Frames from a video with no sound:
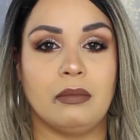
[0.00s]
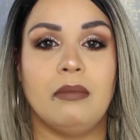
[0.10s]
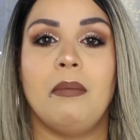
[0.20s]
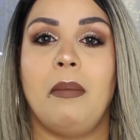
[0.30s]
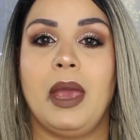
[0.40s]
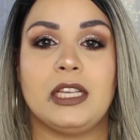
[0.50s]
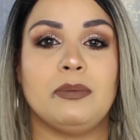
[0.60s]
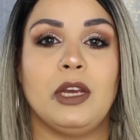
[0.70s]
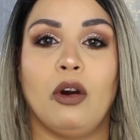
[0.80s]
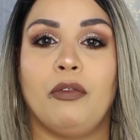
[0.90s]
makes
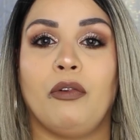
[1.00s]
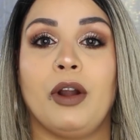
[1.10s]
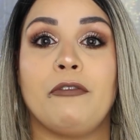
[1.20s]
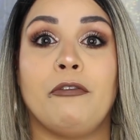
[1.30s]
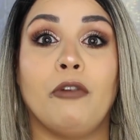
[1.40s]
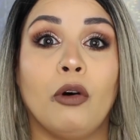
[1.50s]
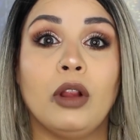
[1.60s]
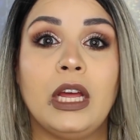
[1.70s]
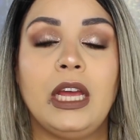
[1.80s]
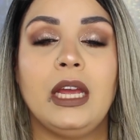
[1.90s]
me go for it
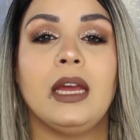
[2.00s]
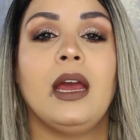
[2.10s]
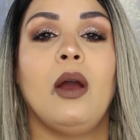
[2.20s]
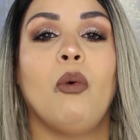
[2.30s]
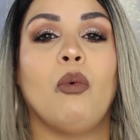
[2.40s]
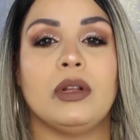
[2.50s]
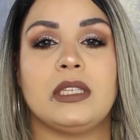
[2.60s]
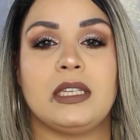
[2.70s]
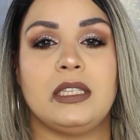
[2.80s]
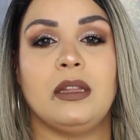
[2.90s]
fully
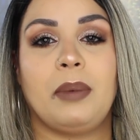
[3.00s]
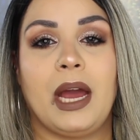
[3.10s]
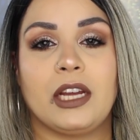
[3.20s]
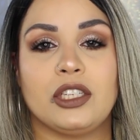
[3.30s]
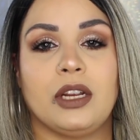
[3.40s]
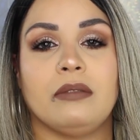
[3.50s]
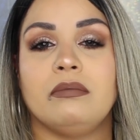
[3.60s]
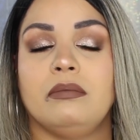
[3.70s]
once I see the packaging.